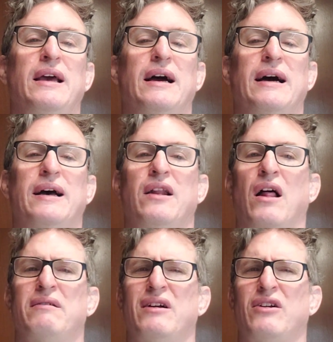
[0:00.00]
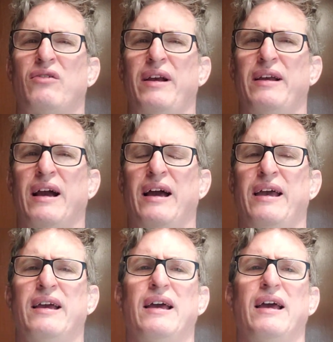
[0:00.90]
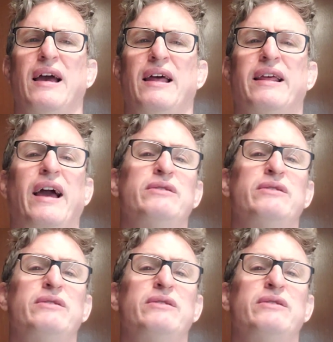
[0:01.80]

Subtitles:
An all-around great guy, and the guy